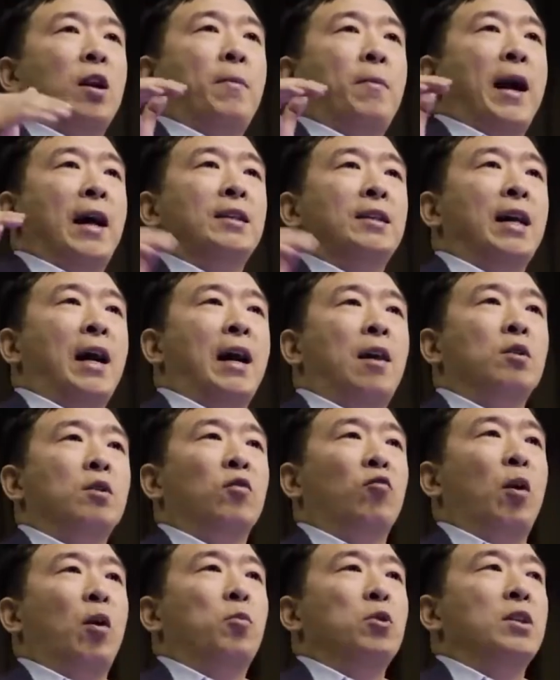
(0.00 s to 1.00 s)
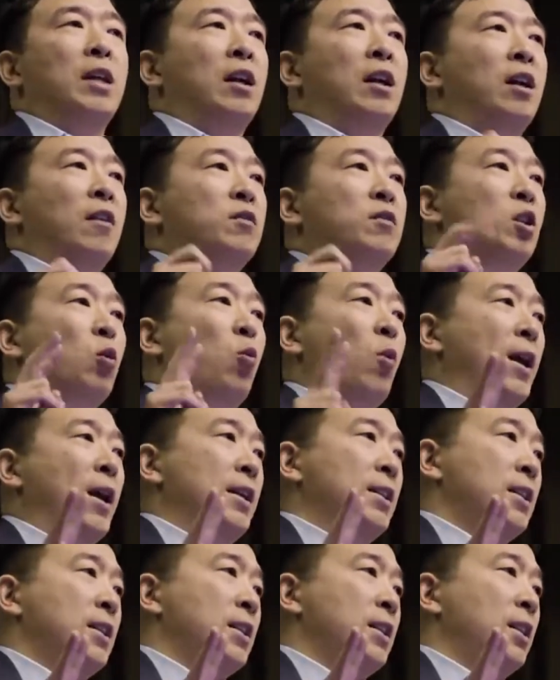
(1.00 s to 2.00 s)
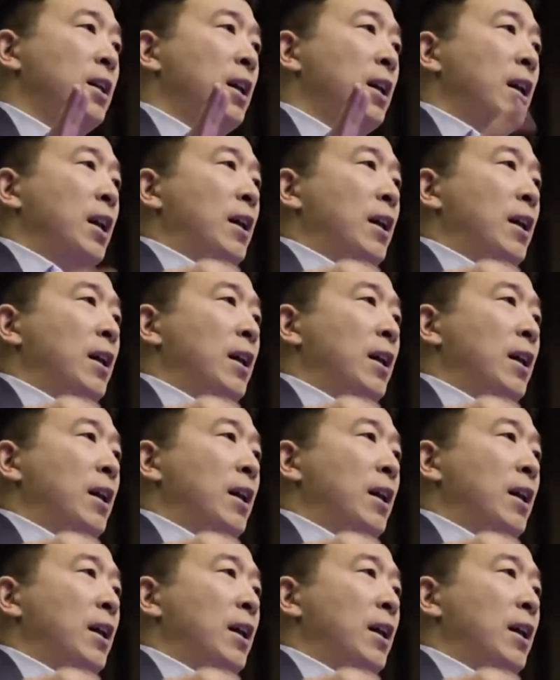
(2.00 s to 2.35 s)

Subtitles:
It passed the House of Representatives twice.